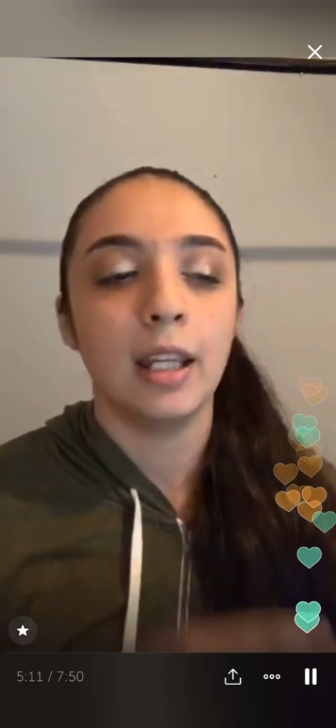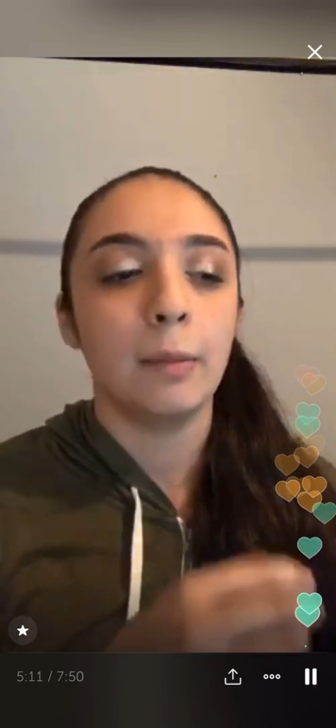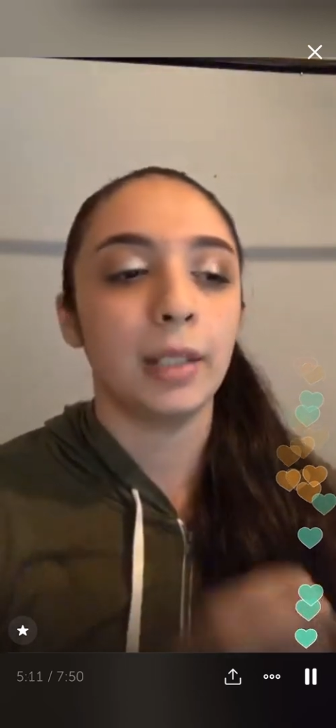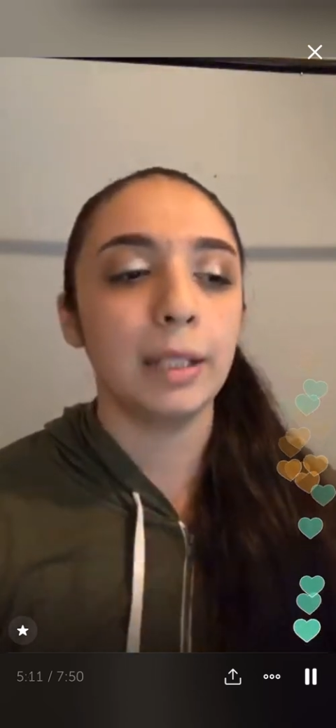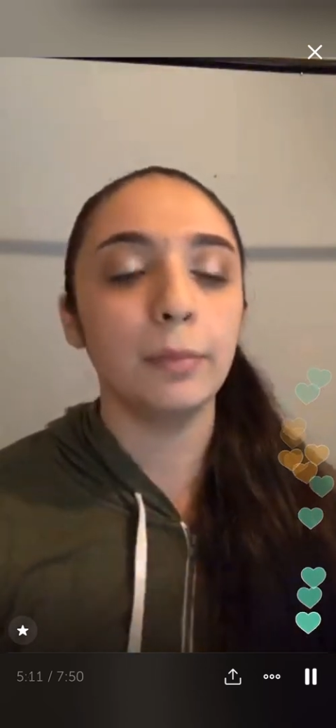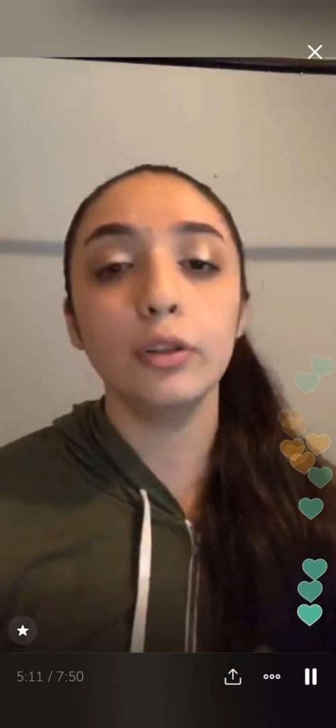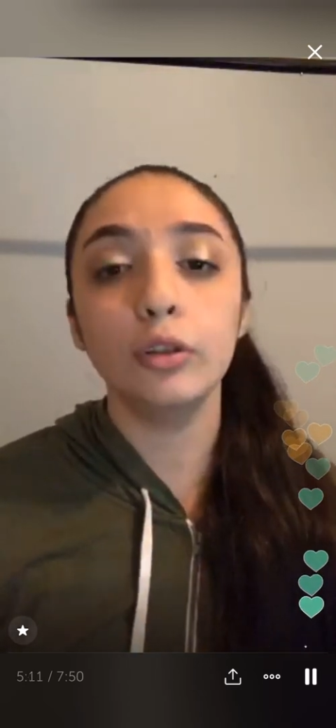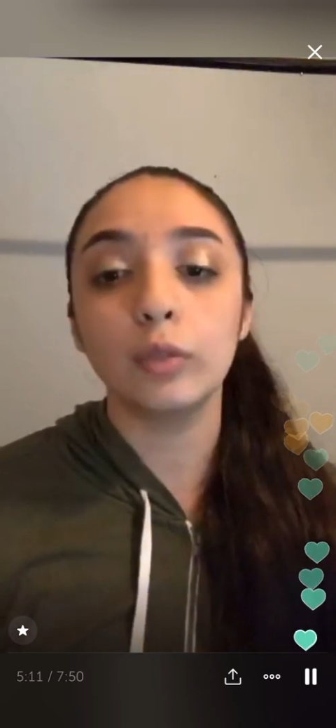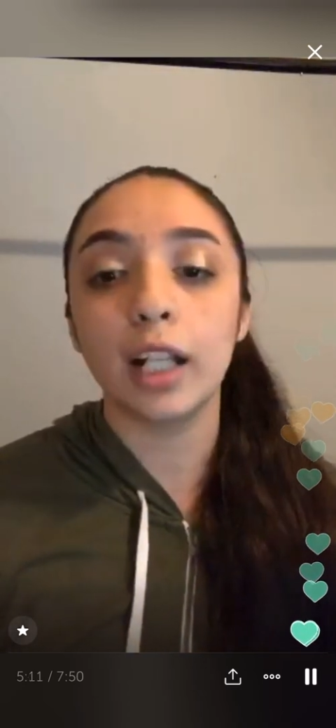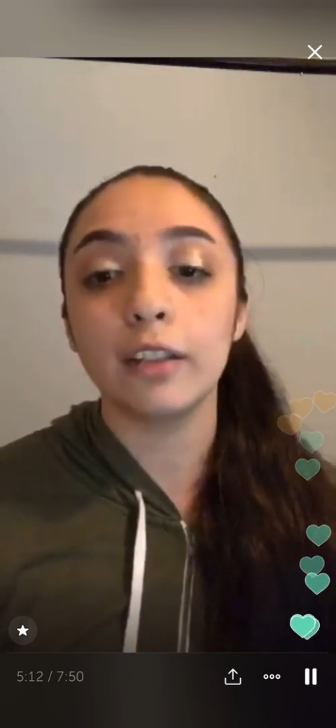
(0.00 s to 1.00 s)
People
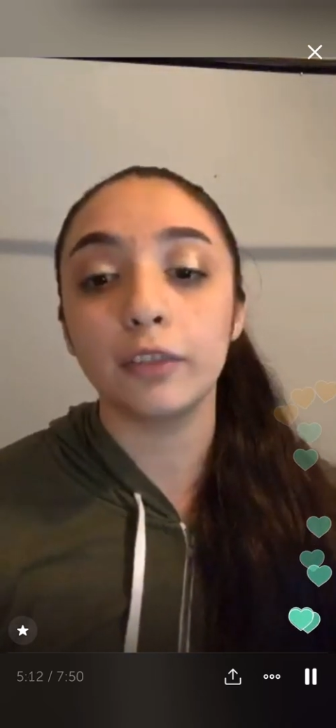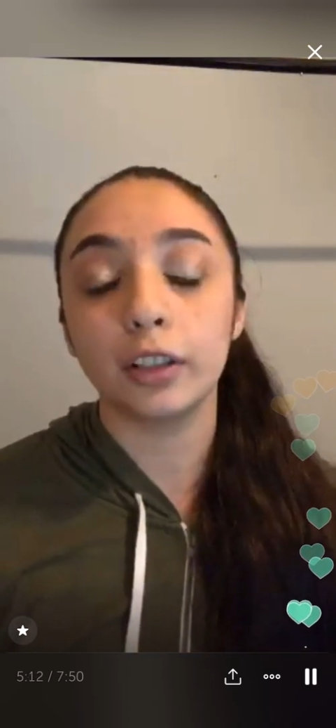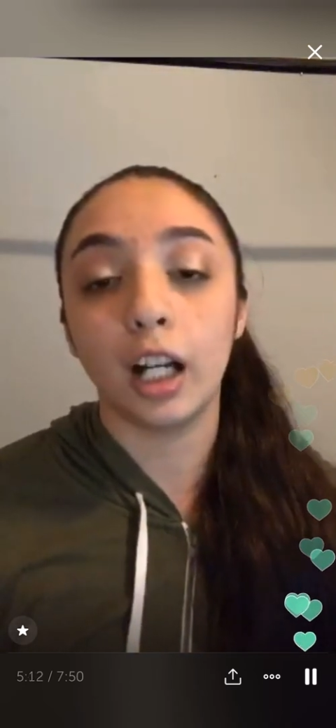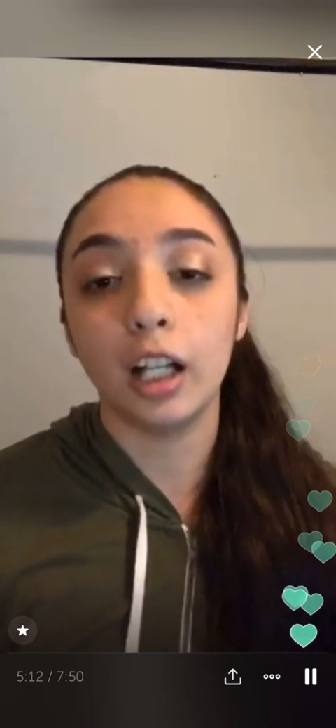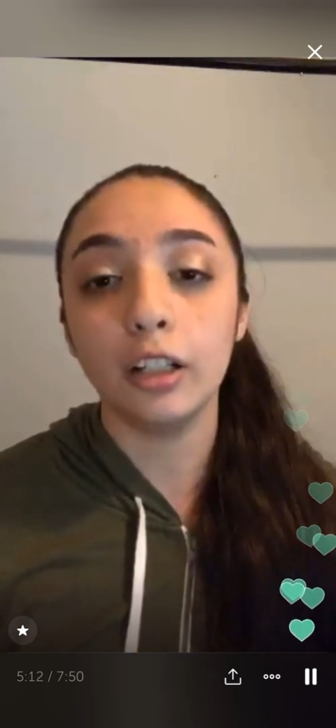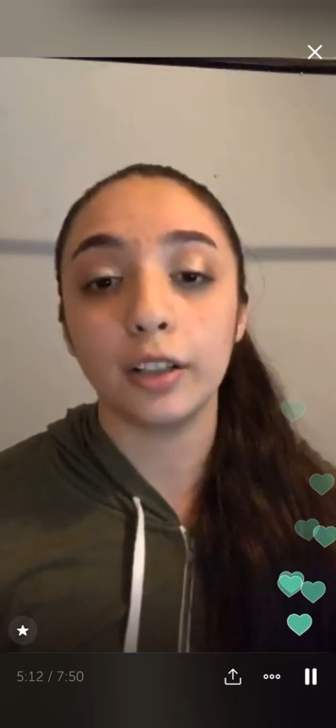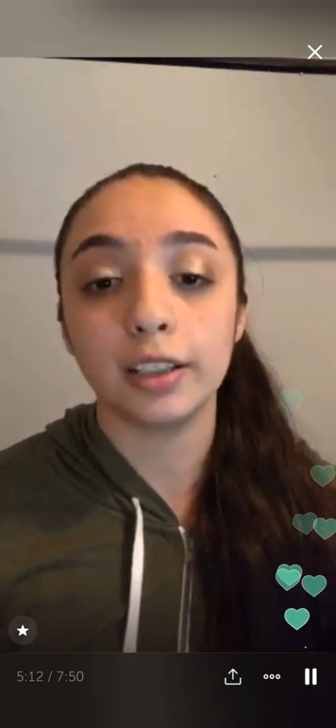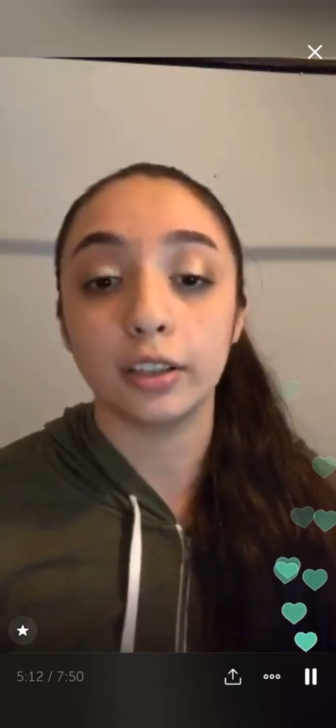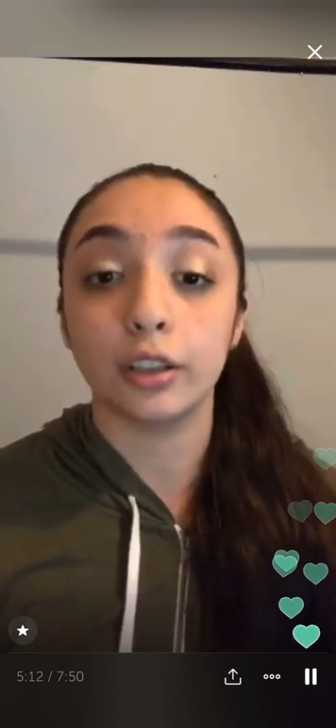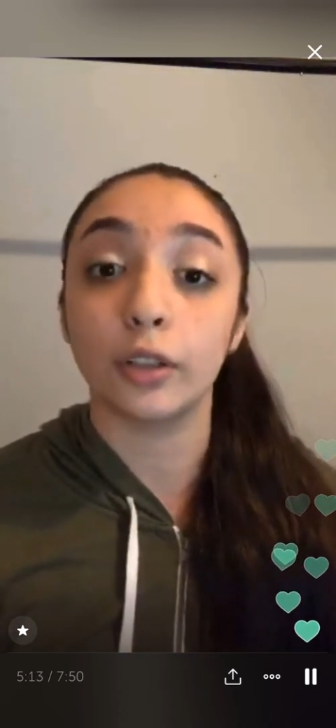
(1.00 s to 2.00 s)
who run for
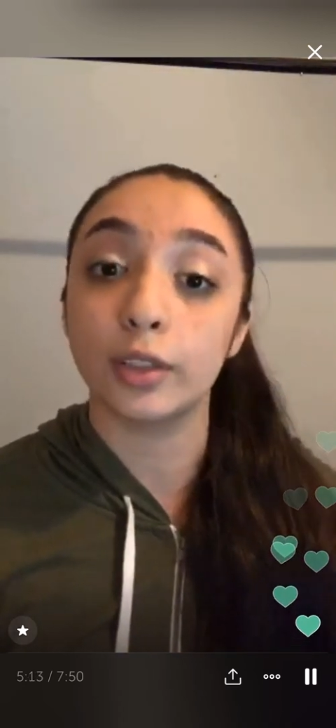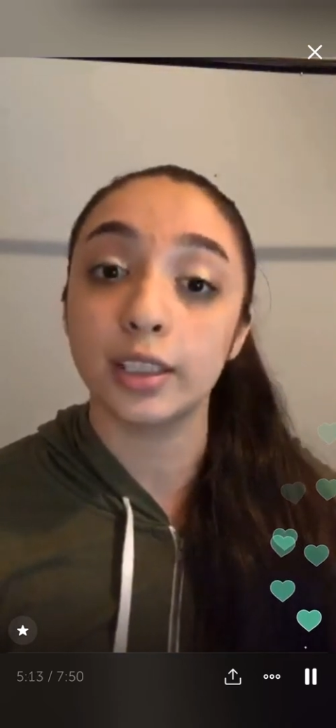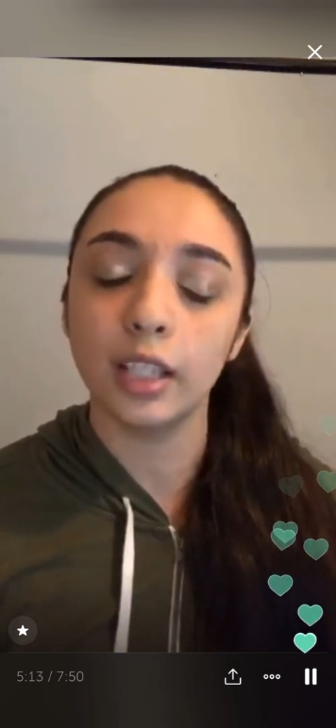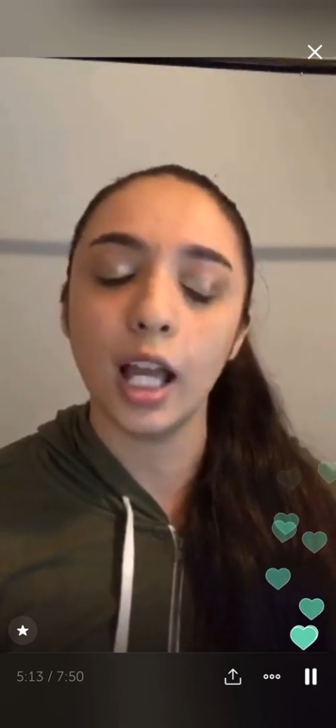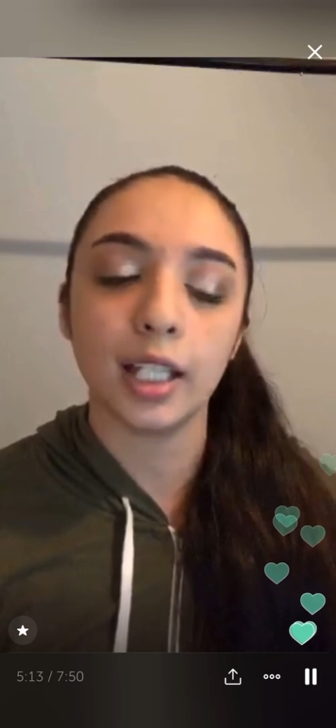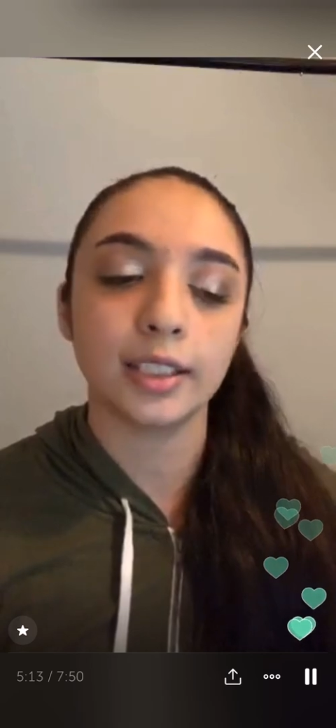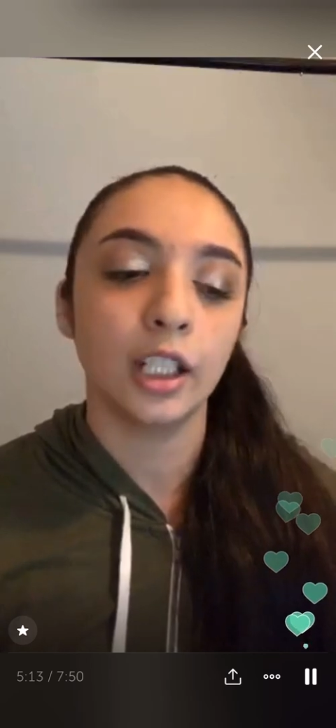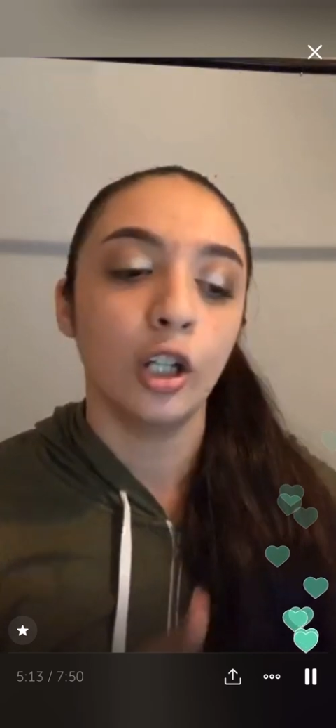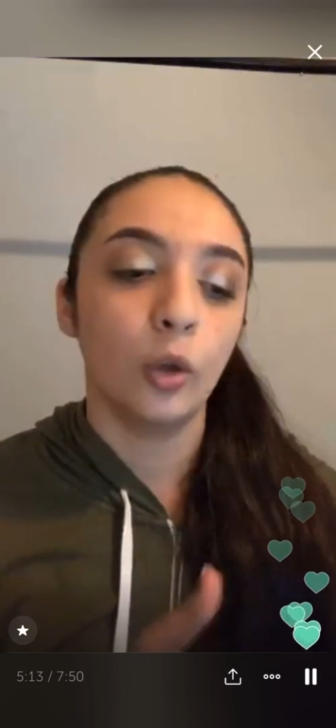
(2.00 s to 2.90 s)
Congress in those slots,